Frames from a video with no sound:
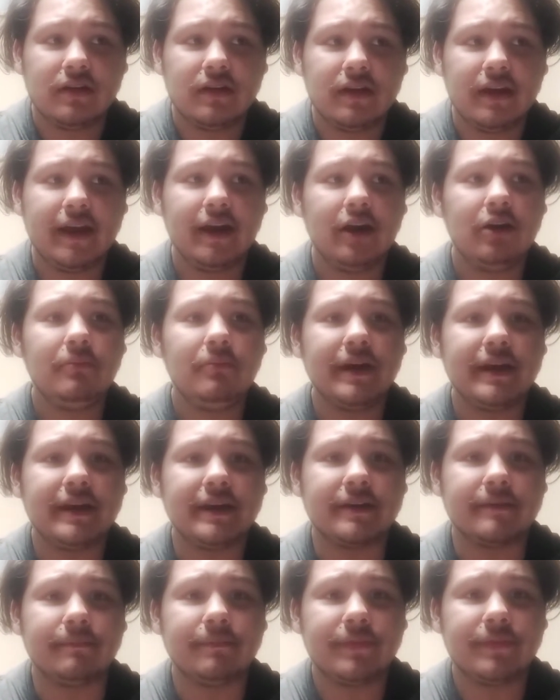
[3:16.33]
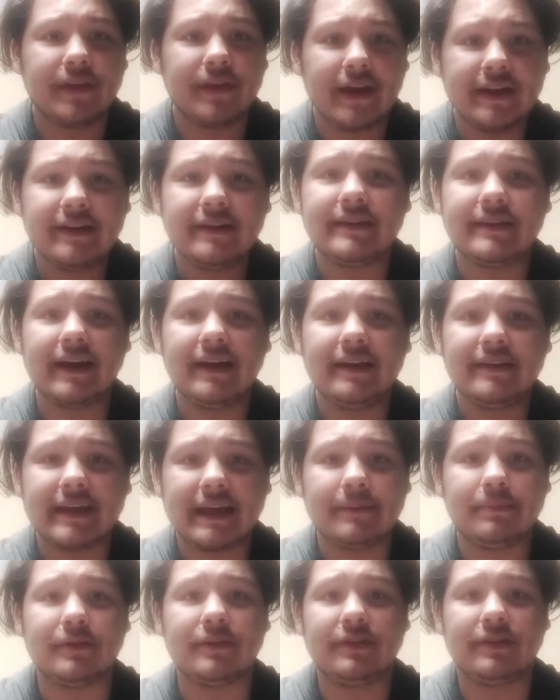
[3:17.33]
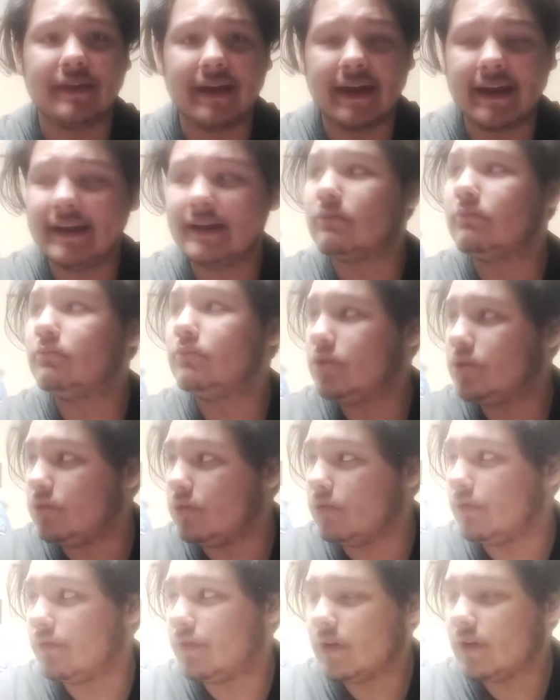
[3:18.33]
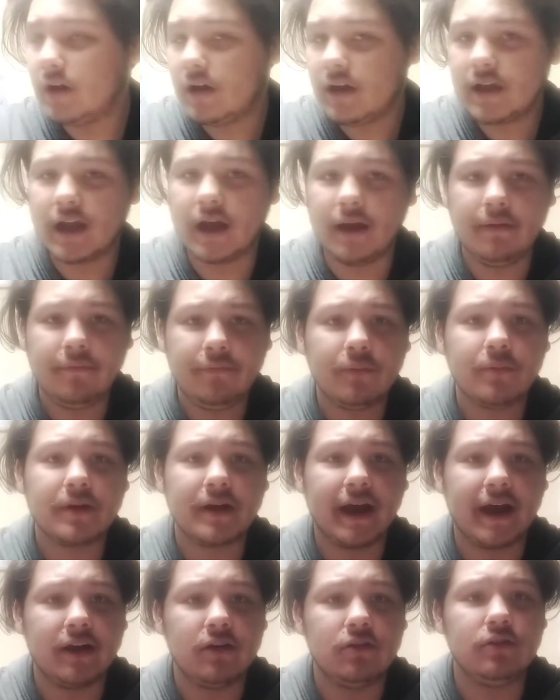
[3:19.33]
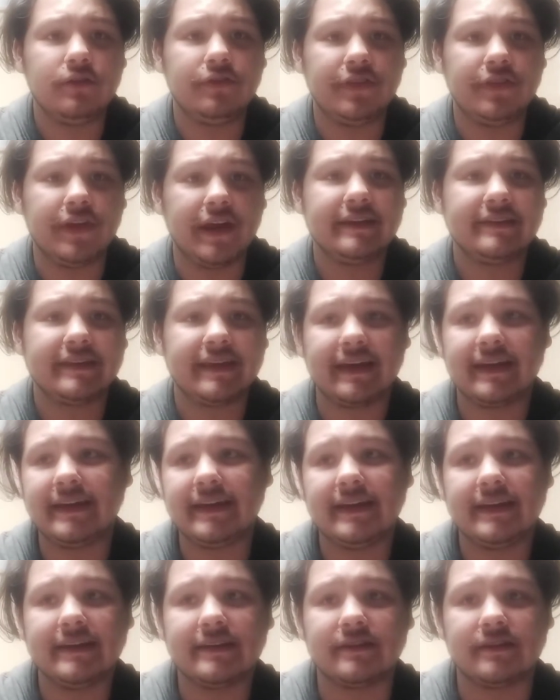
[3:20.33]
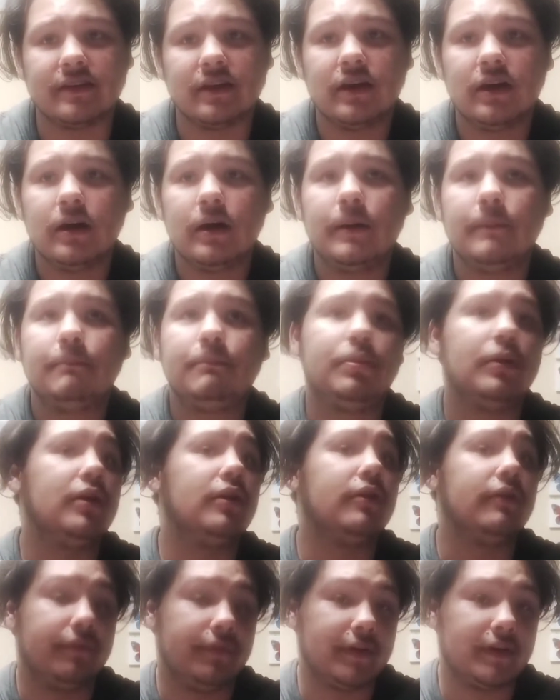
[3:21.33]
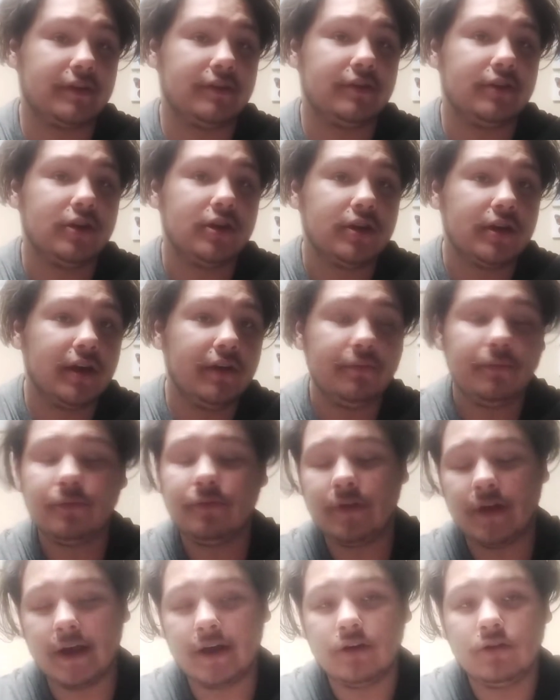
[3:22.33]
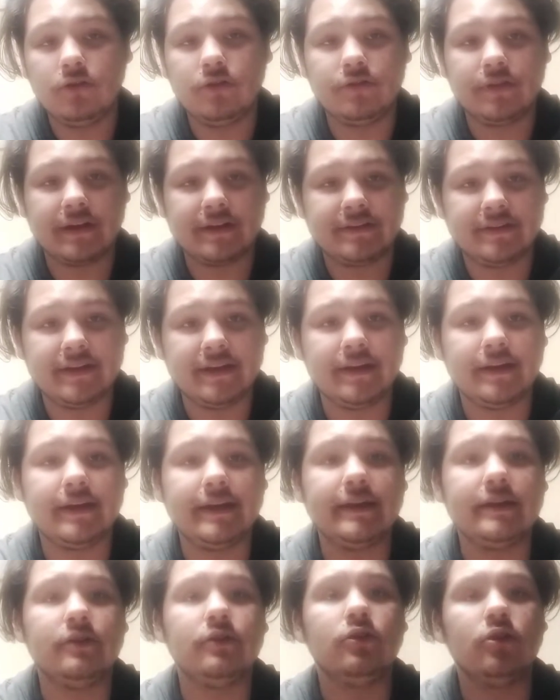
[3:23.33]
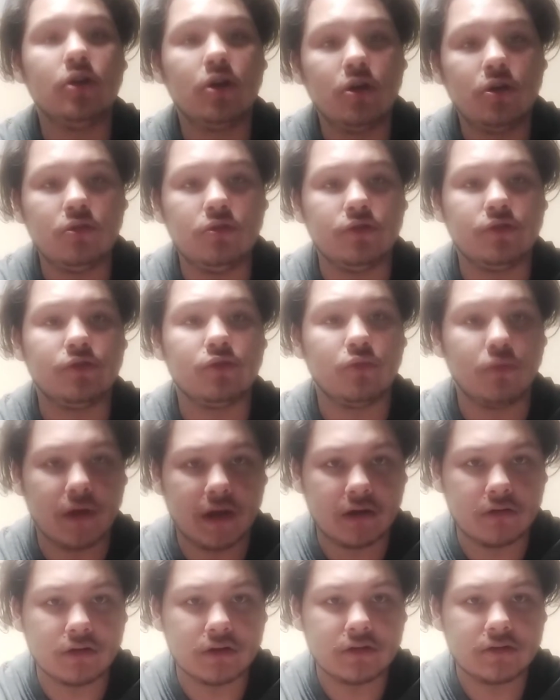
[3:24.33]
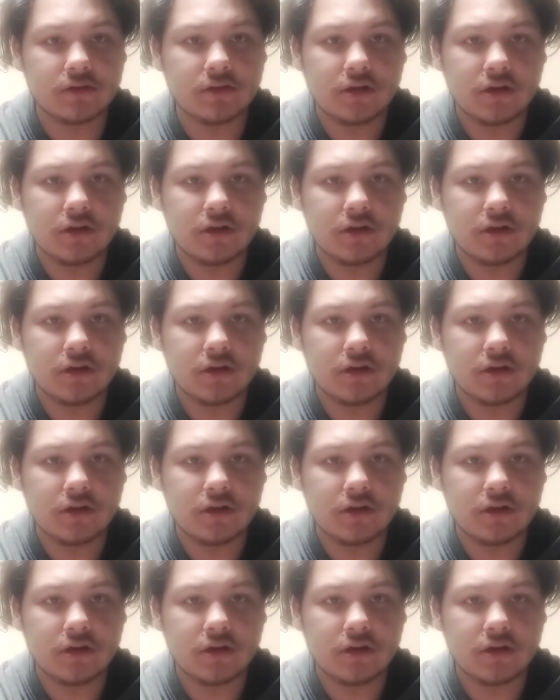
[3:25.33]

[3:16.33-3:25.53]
And I'm like, that is, that is a pathetic move Coming from a guy who thinks that he is perfect. Coming from a guy who thinks he, he knows well.